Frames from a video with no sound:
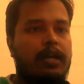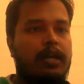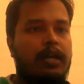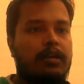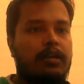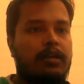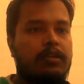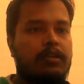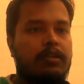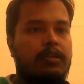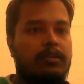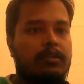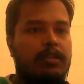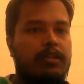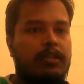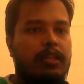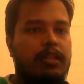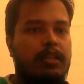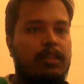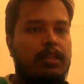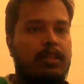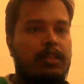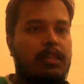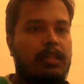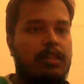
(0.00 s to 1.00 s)
And
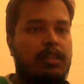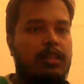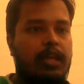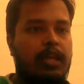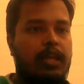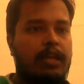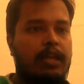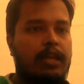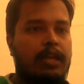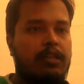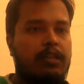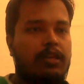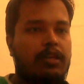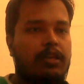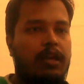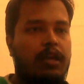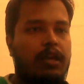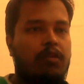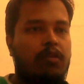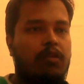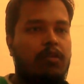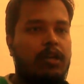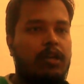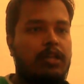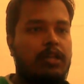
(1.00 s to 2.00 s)
since this knight, he
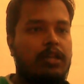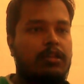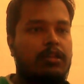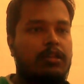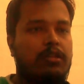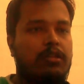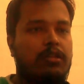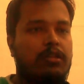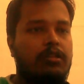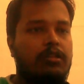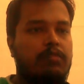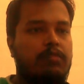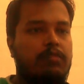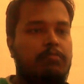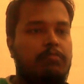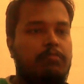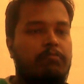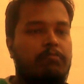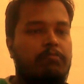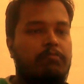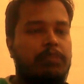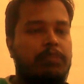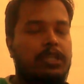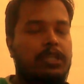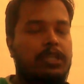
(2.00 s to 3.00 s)
cannot take the
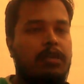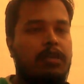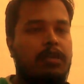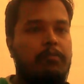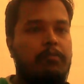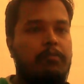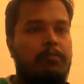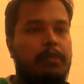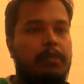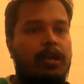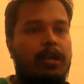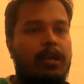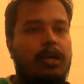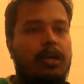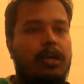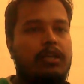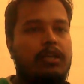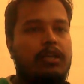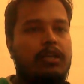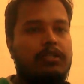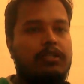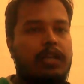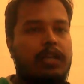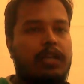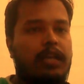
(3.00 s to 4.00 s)
bishop,
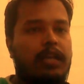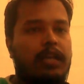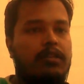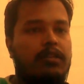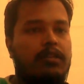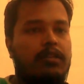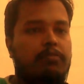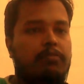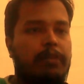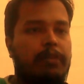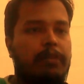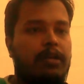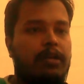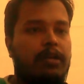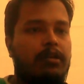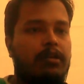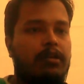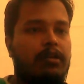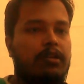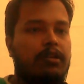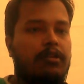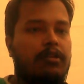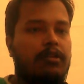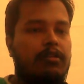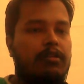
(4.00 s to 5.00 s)
his knight is
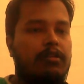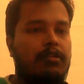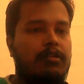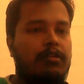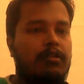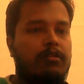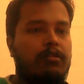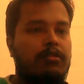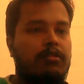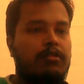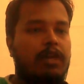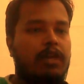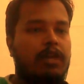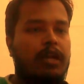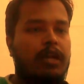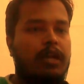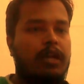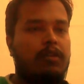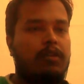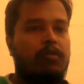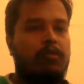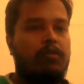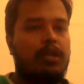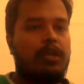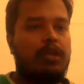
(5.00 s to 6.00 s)
pinned
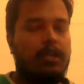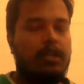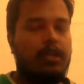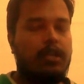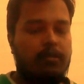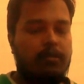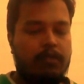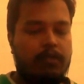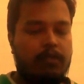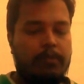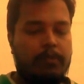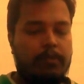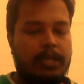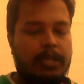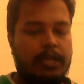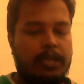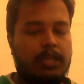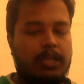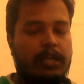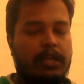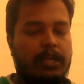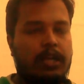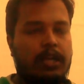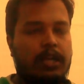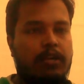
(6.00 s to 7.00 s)
and queen will
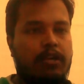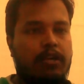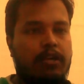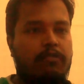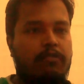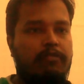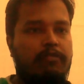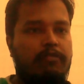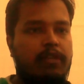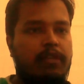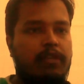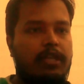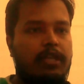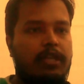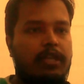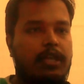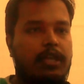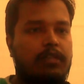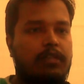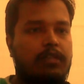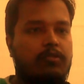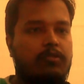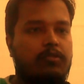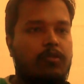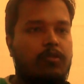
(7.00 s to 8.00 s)
be taken if he
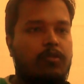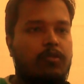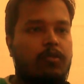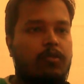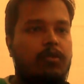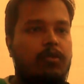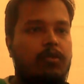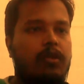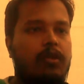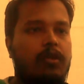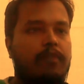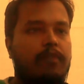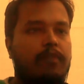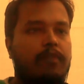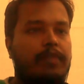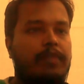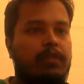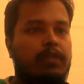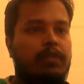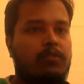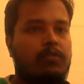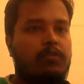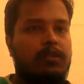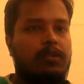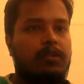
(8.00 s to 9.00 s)
takes. So
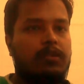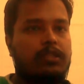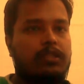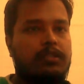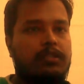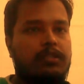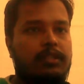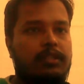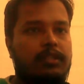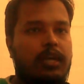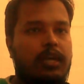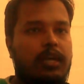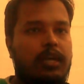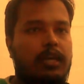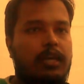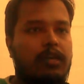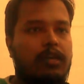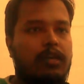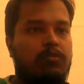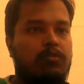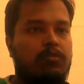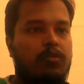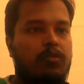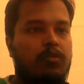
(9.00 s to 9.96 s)
that's what is his idea.